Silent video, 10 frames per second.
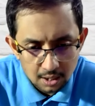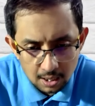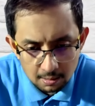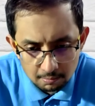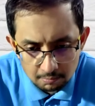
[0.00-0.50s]

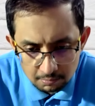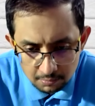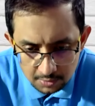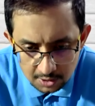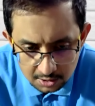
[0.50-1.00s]
I'm
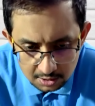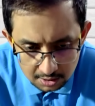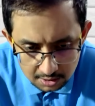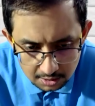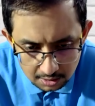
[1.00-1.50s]

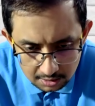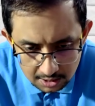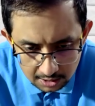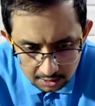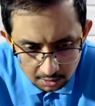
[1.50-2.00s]
just
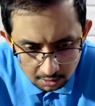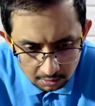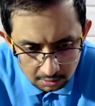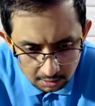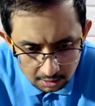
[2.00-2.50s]
checking
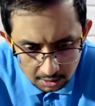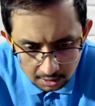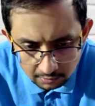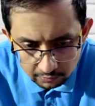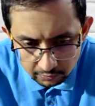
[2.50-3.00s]
on
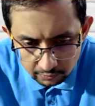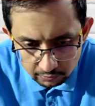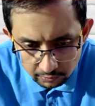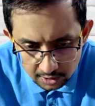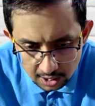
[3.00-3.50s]
if
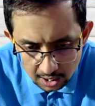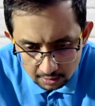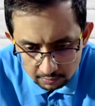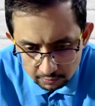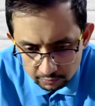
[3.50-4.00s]
we
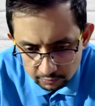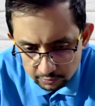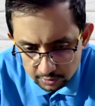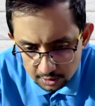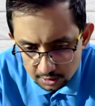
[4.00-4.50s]
have
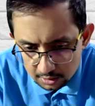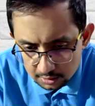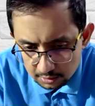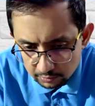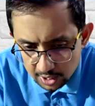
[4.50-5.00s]

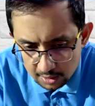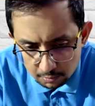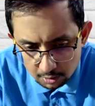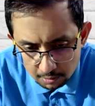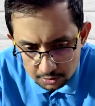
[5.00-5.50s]
the
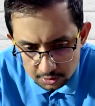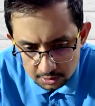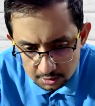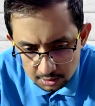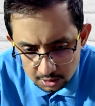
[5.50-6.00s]
whiteboard
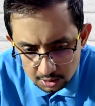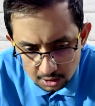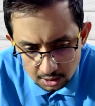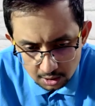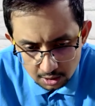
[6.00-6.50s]
option
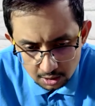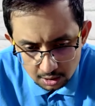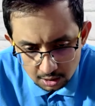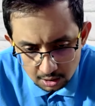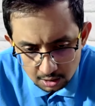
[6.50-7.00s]

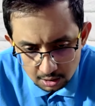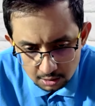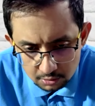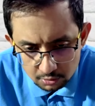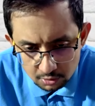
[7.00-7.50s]

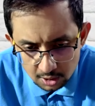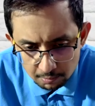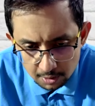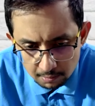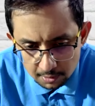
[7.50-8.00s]
showing
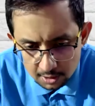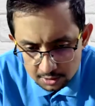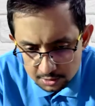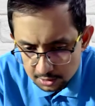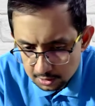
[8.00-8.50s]
up,
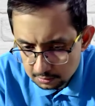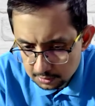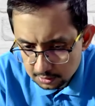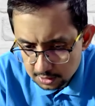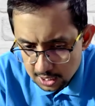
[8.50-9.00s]
because
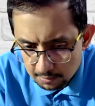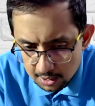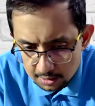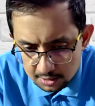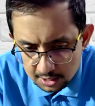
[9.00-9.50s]
the time
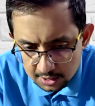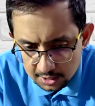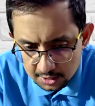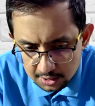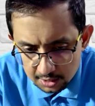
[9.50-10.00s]
I
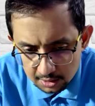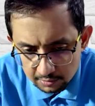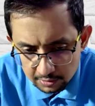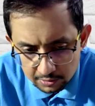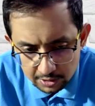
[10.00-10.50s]
checked it,
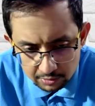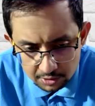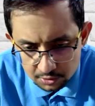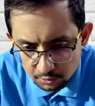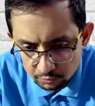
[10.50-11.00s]
it
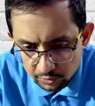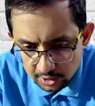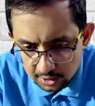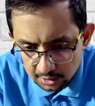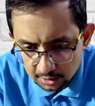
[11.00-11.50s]
was not
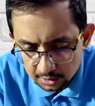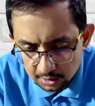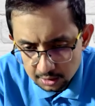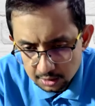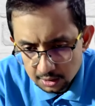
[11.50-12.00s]
working
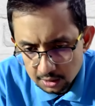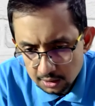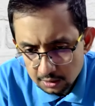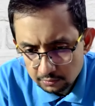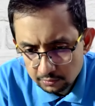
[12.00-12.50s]

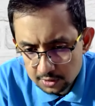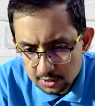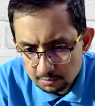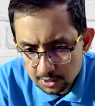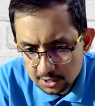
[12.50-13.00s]
for
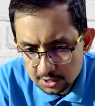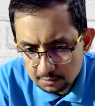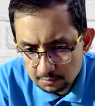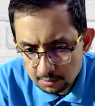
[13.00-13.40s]
some reason.